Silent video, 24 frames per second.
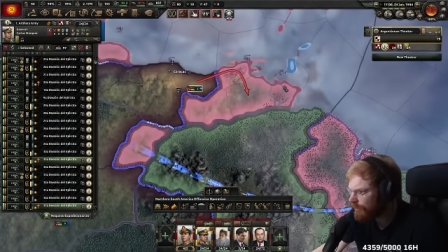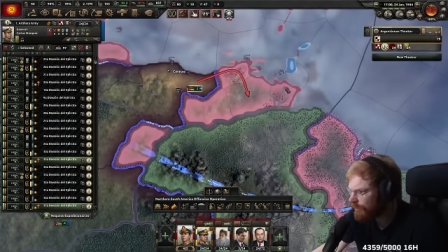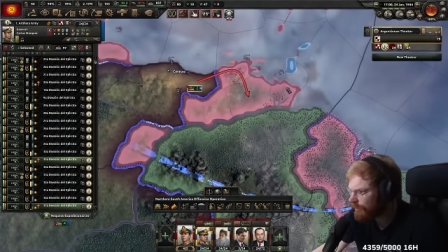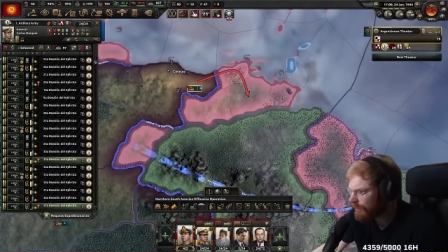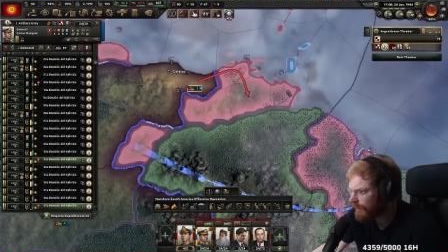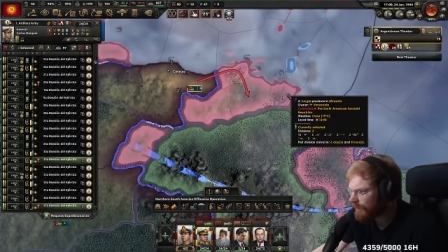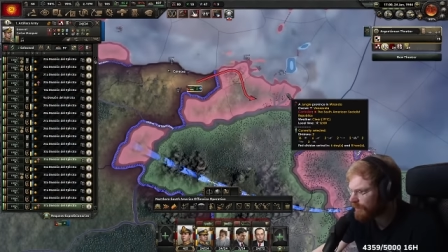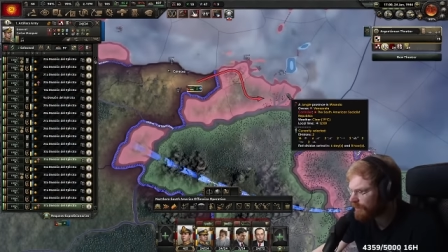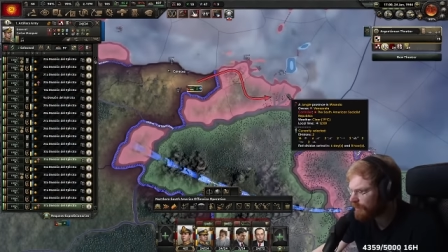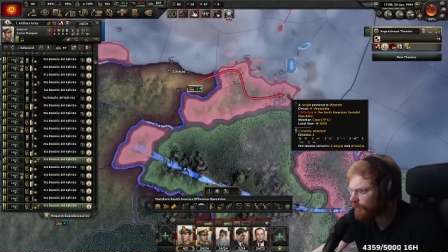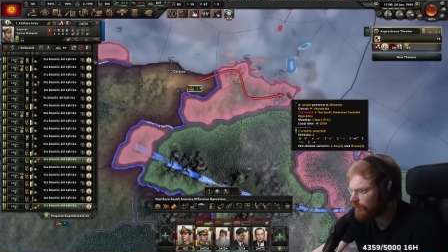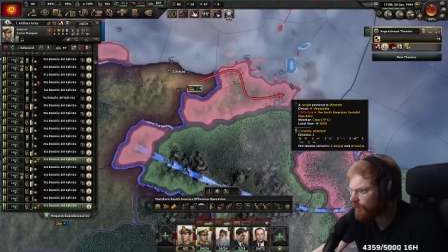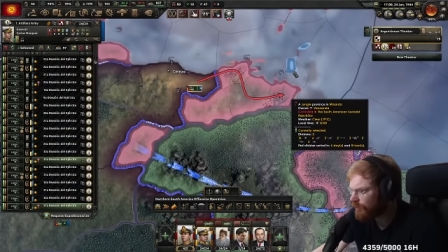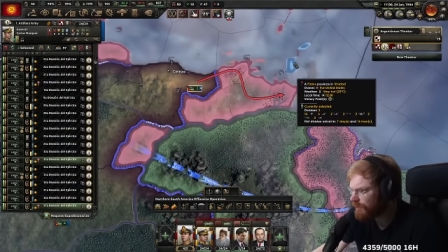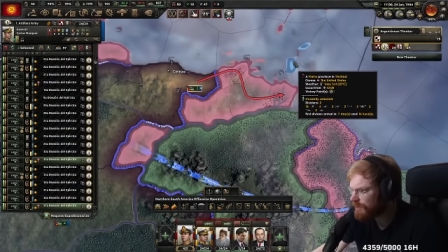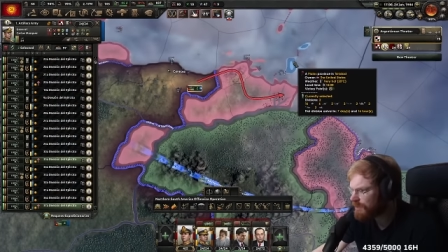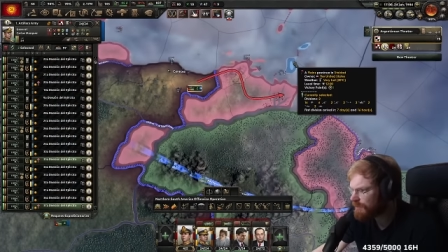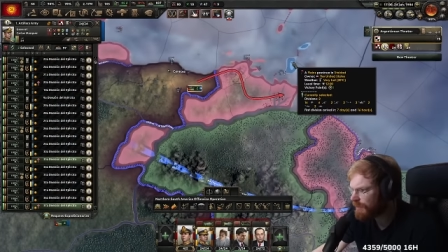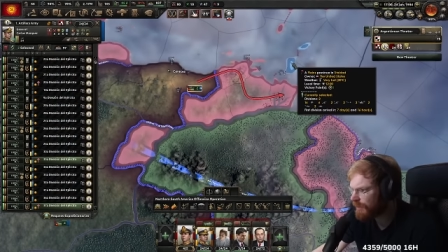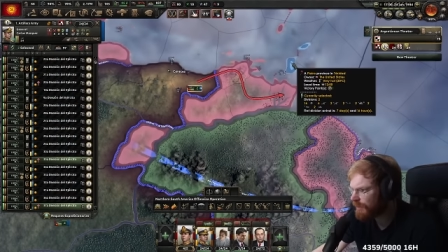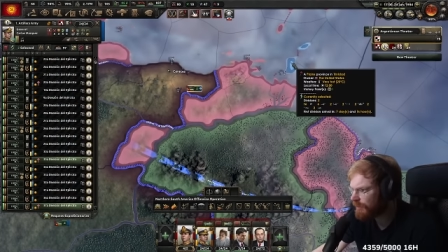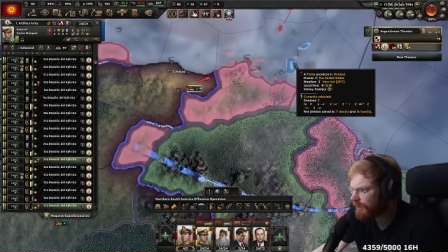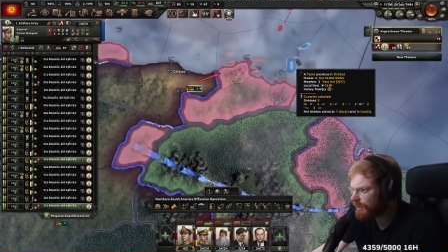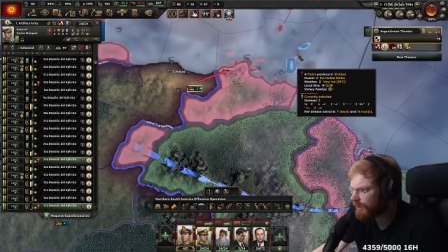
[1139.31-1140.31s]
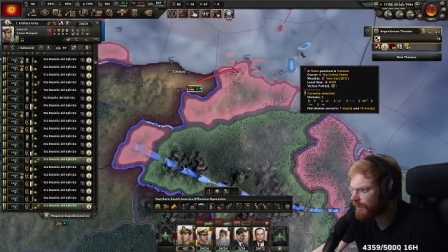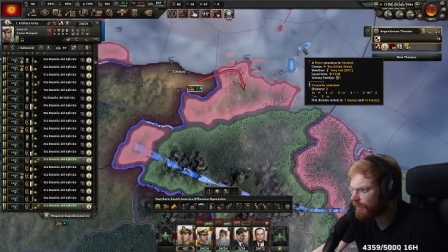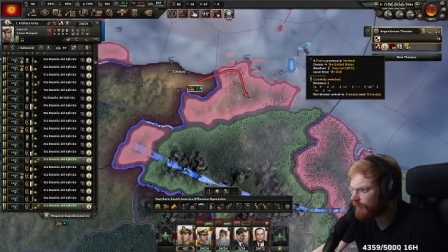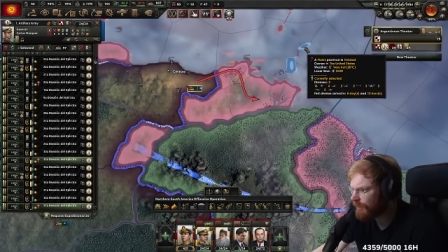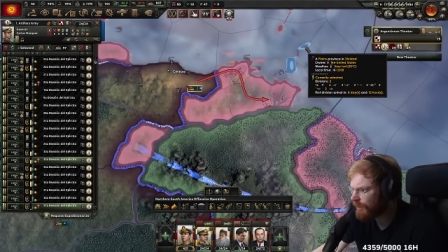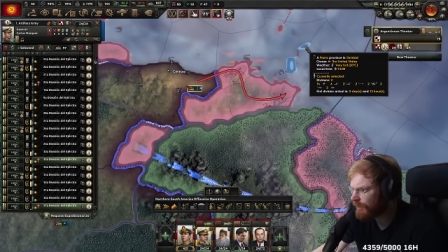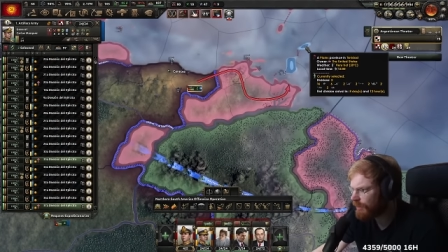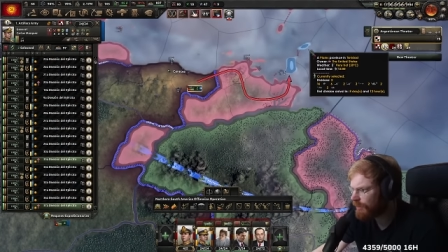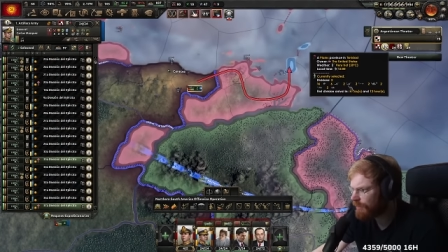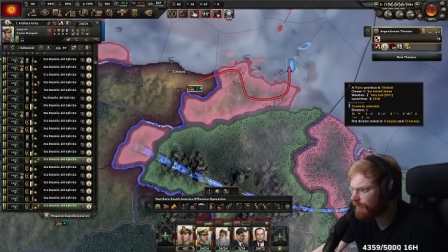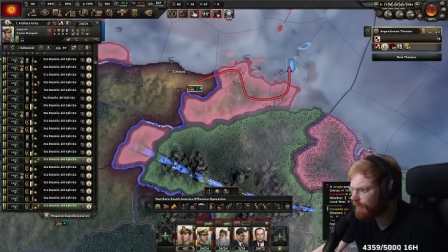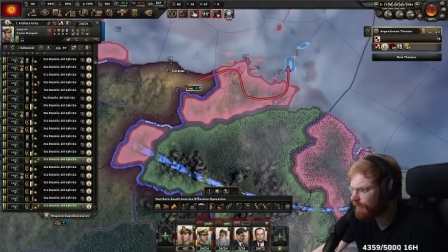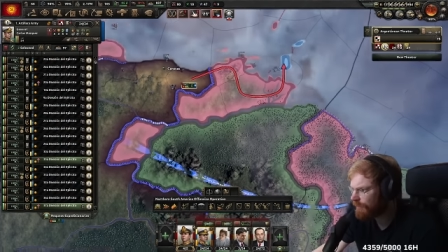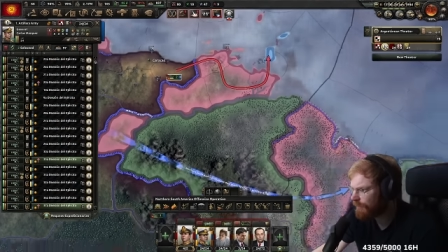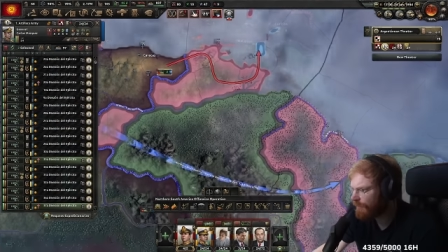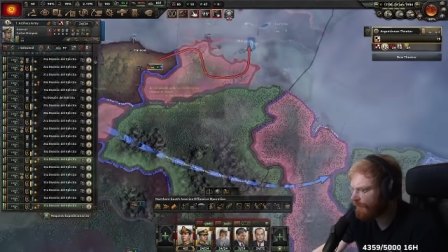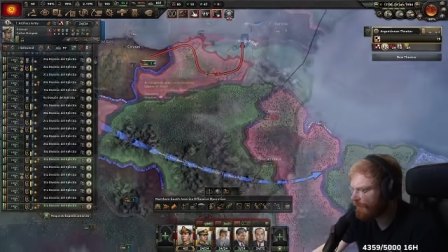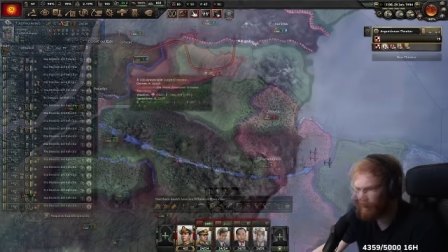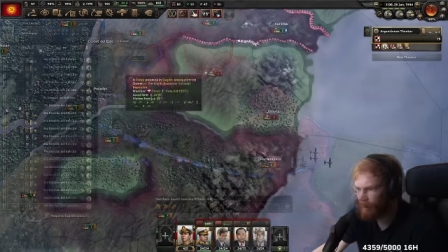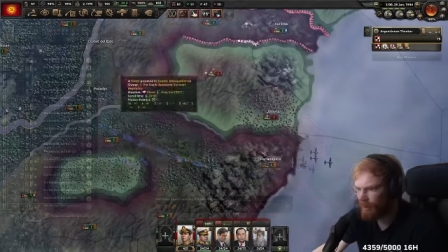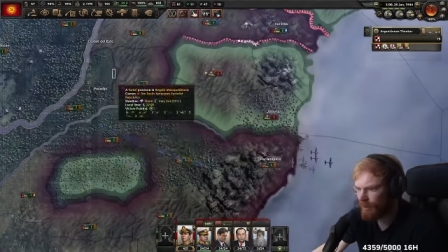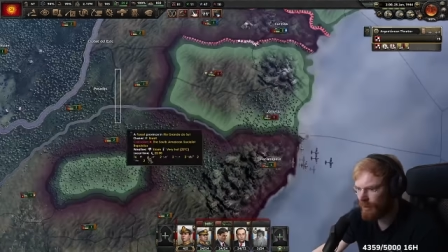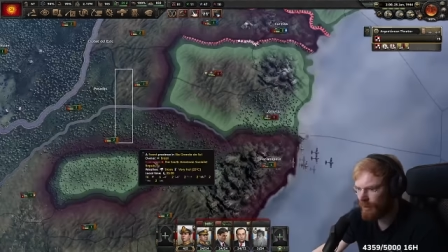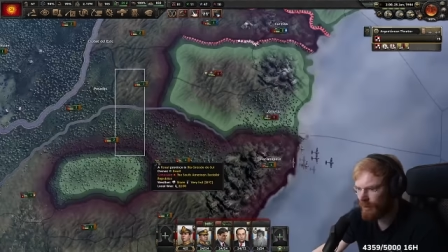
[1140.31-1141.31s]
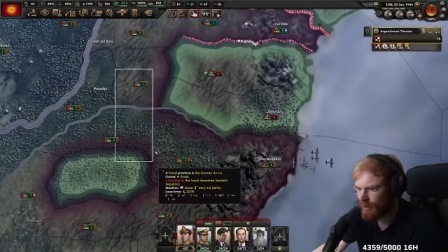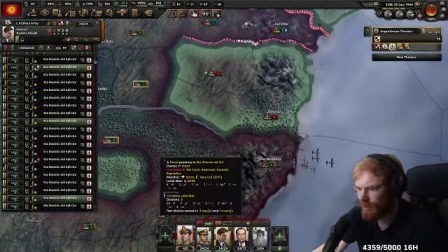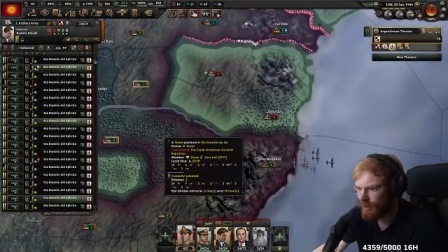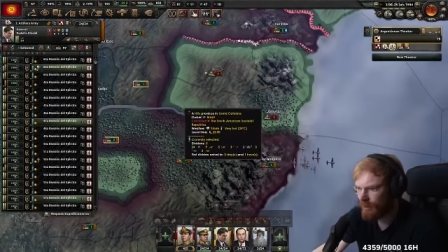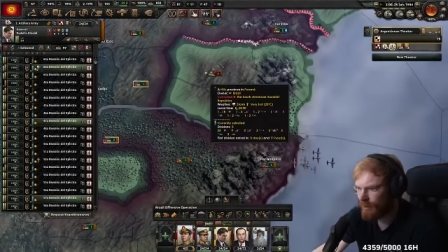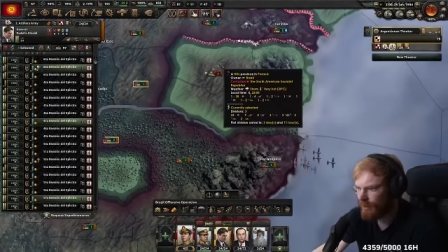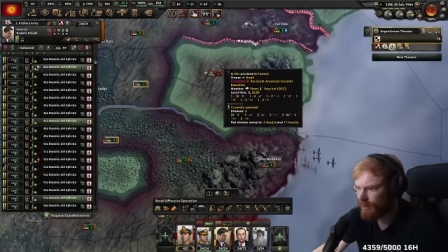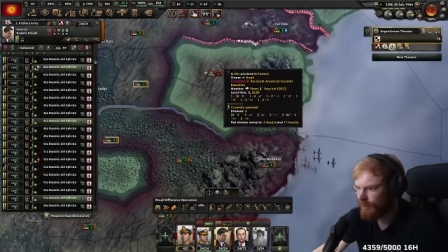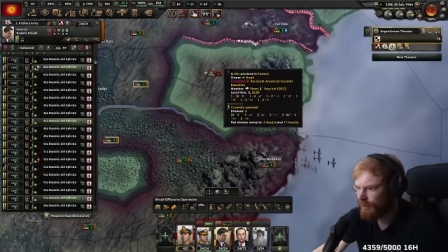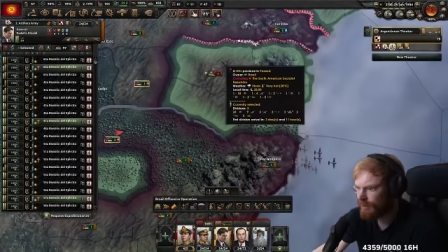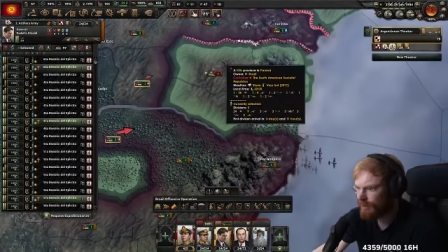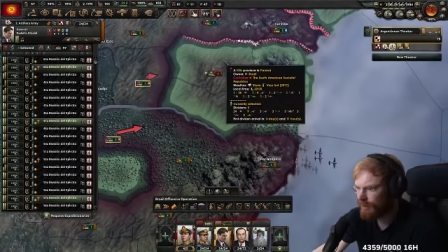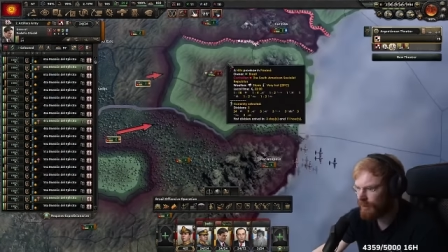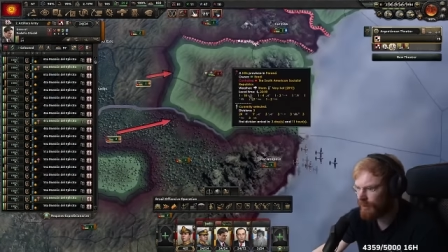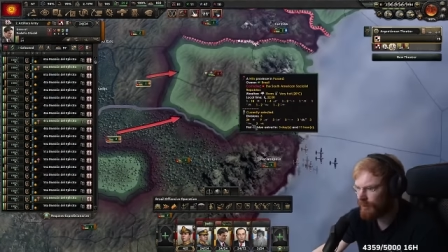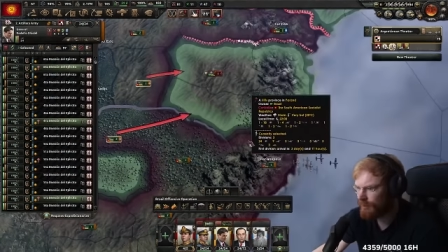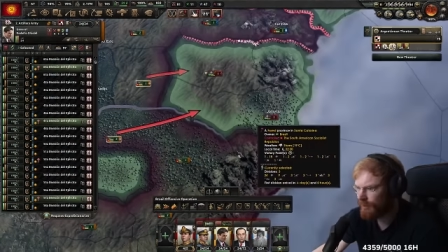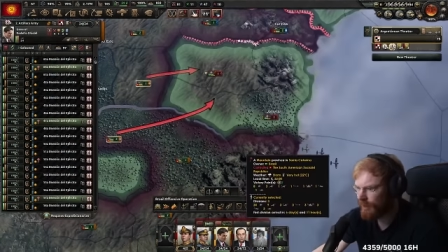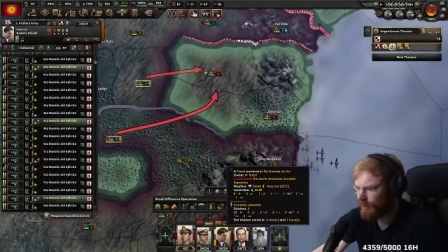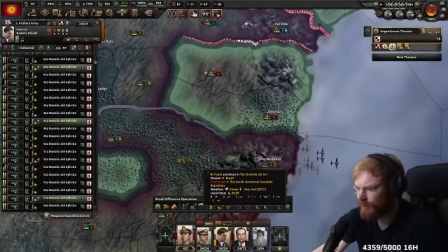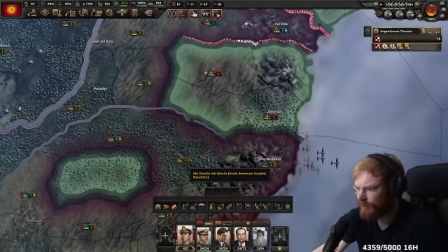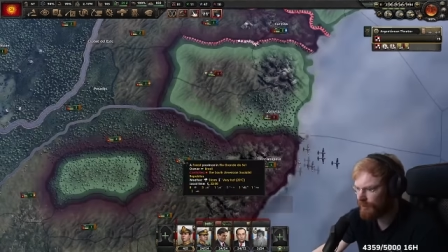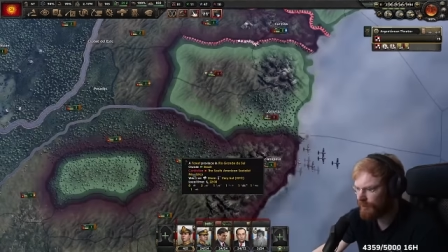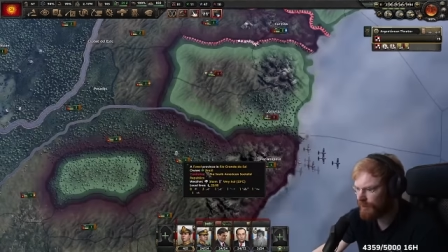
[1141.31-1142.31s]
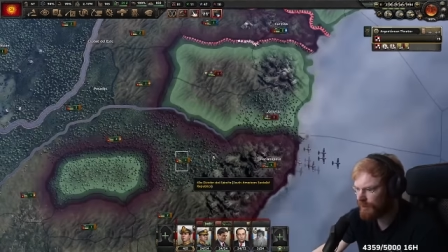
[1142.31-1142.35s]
Take the ports, baby. Come on. Then you micro